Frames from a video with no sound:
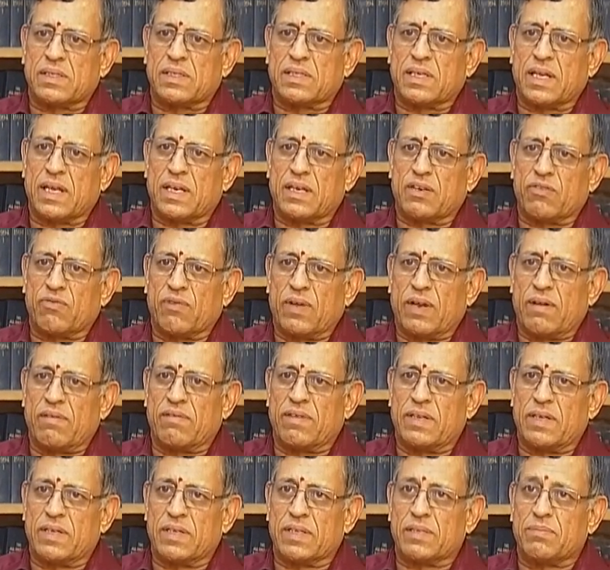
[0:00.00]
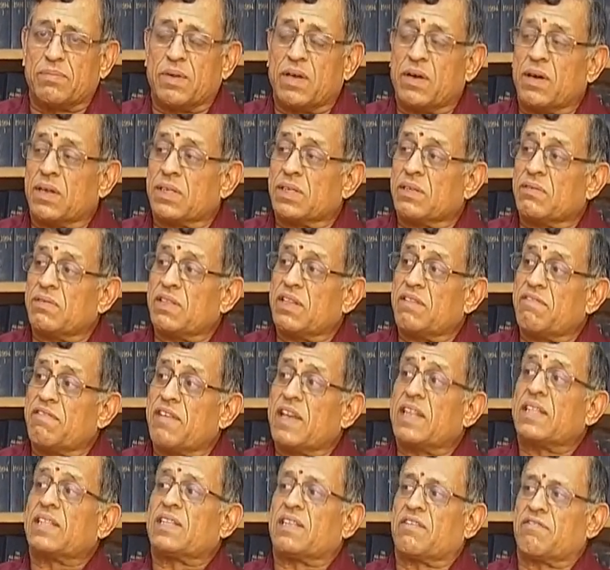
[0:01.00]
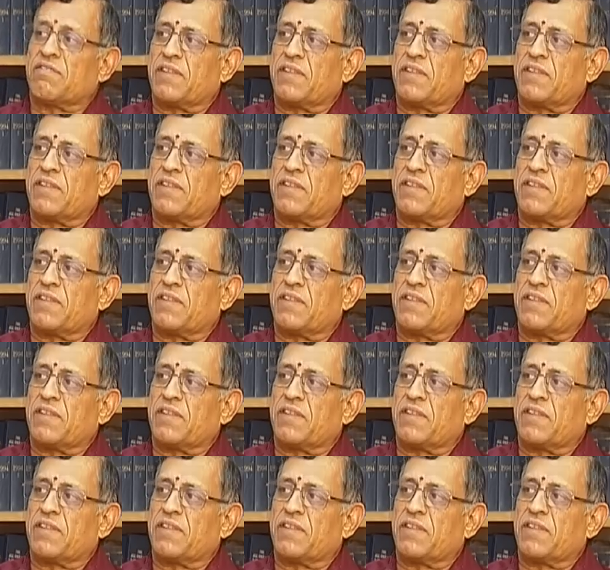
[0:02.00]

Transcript: 10-12 years because of the wealth